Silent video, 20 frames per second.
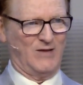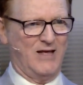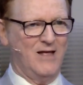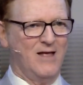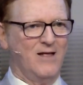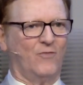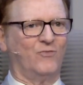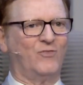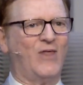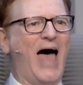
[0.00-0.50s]

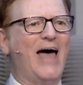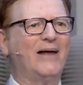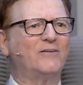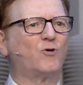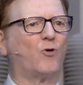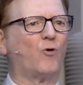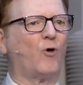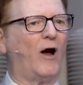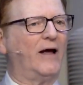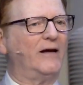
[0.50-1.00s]

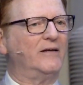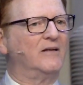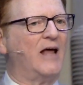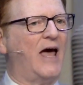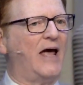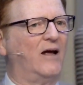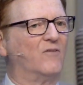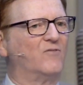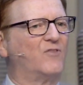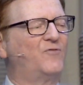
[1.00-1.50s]
that great
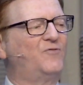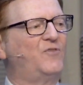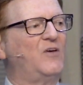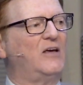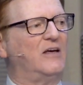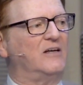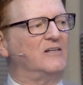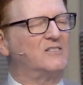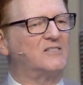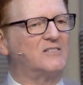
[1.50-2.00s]
day of the
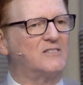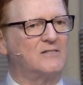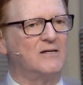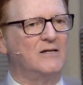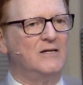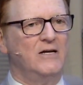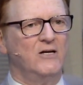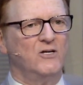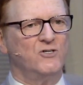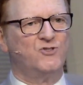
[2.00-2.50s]
feast.
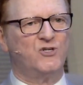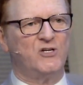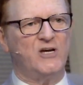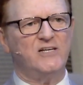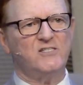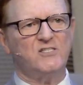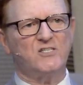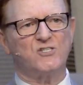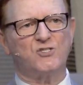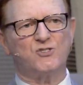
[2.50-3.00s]

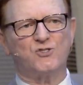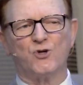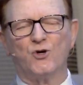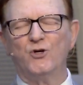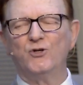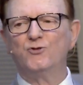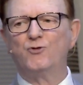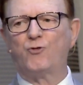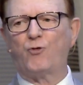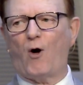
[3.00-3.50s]
Jesus
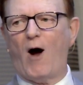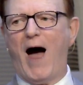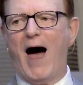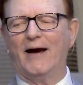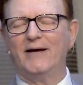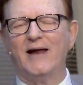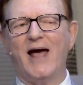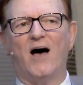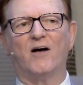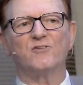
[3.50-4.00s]
stood and
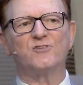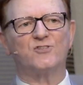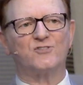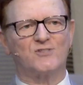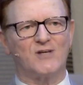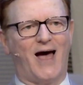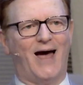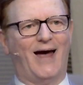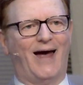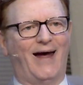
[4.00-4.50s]
cried out,
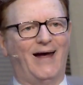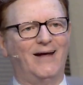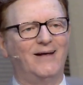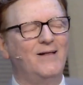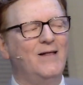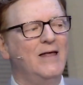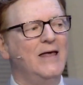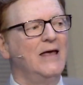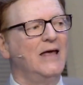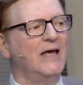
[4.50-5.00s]

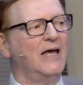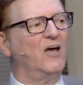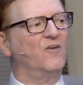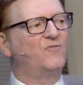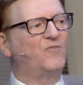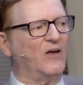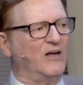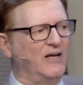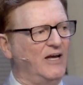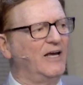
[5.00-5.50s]
saying,
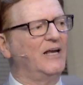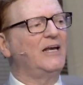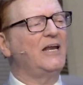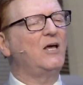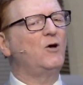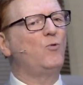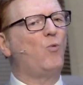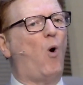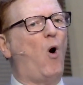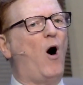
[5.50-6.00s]
if
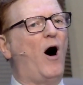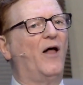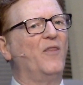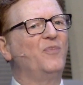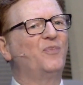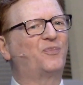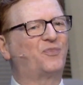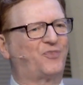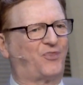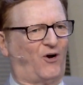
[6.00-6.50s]

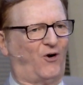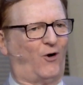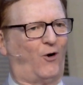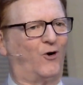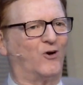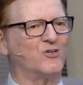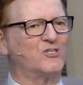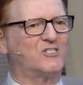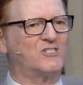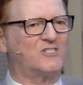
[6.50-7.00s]
anyone
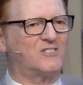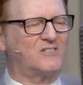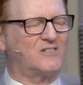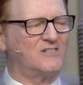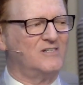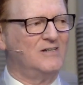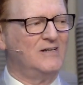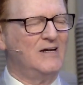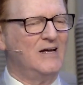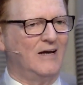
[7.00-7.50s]
thirst,
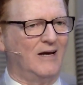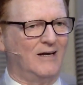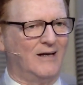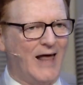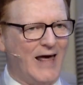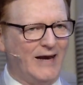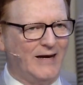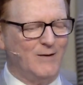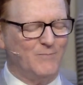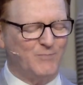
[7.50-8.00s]

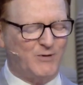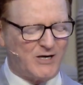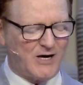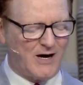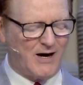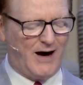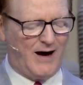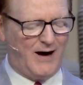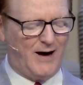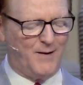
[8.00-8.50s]
let him
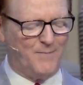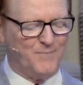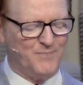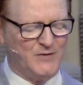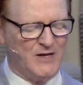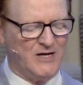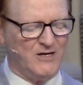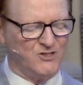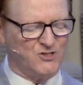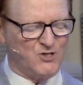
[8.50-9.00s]
come
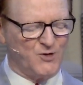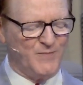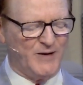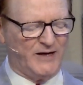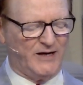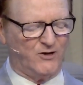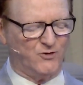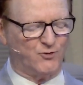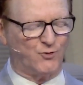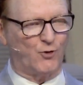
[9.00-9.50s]
to
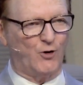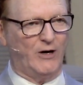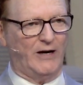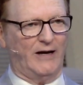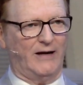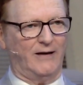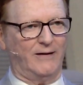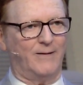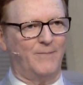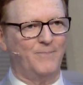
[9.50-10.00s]
me and
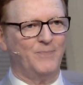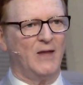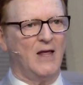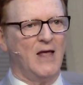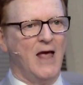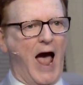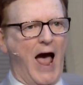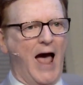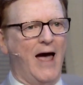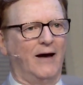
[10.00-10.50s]
drink.
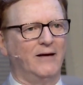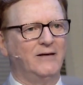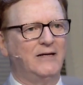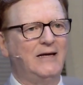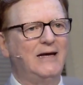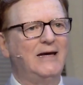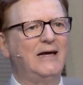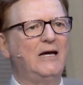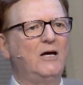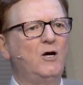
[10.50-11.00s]
And
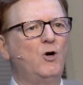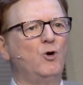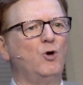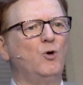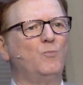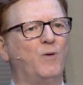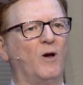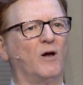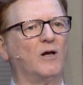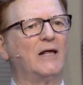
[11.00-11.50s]
he who
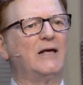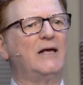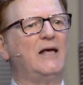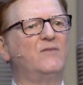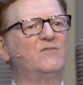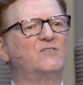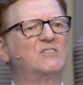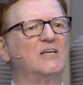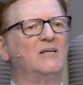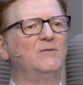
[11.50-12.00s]

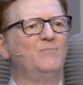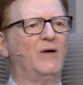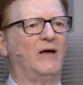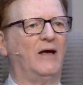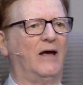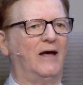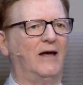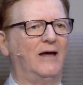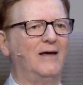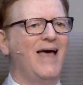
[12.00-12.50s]
believes in
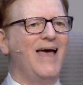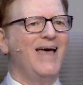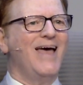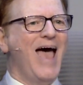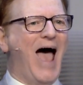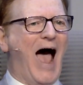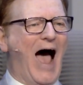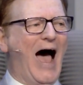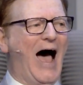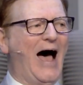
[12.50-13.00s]
me,
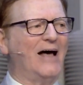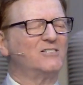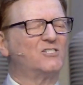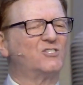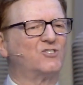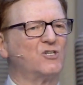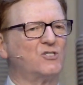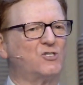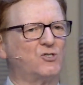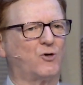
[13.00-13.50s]
as
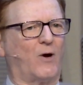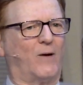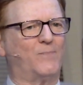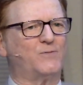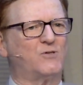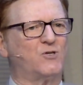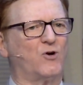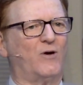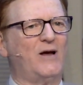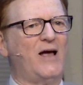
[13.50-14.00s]
the
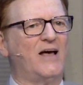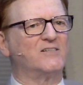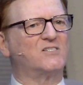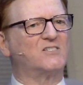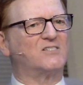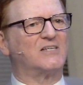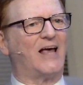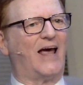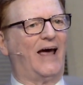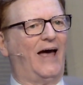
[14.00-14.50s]
scripture has
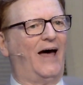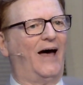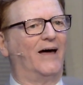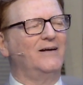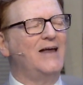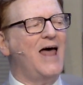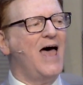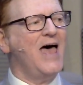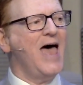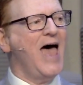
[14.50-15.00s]

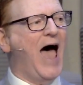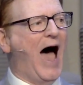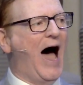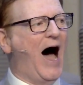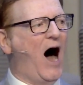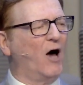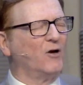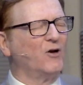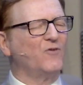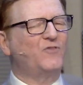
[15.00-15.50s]
said,
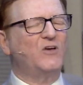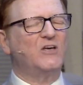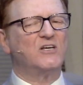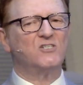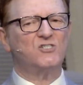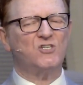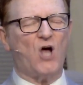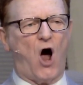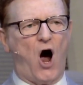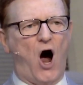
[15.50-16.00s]
out of
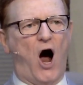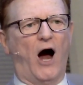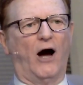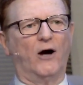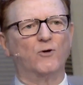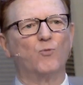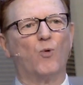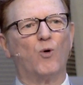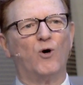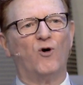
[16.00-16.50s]
his
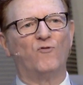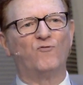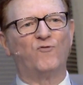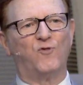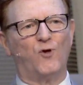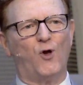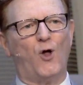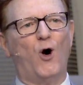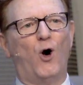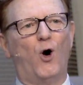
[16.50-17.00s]
heart will
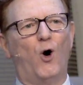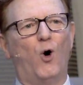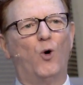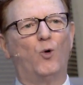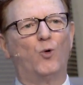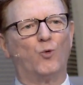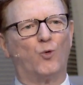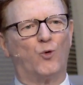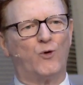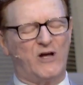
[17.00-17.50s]

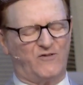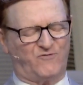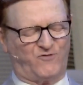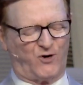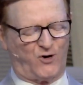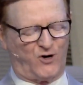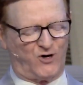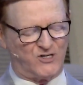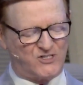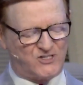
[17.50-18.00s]
flow
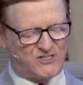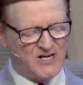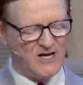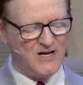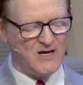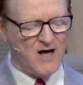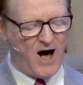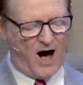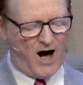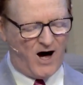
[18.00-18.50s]
rivers
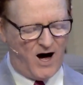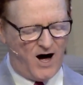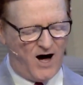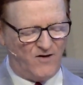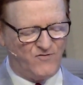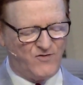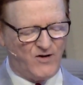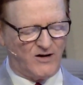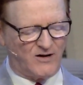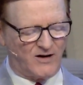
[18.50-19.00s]

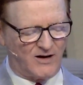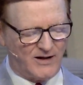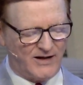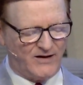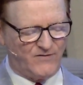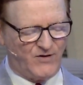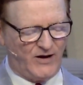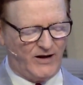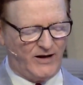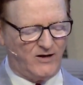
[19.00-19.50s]
of
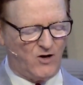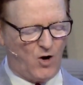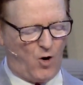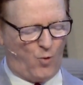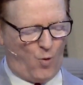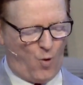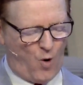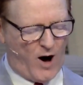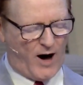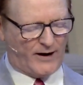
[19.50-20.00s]
living
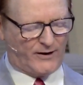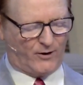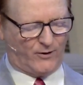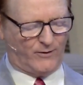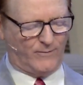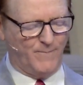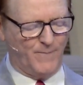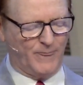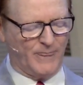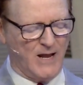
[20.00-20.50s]

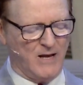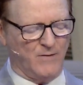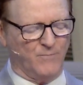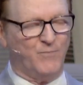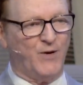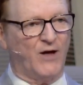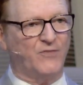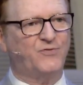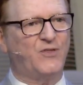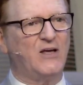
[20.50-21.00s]
water.
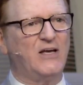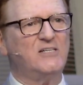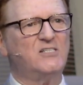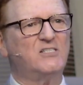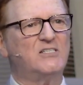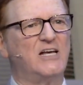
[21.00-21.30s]
But this he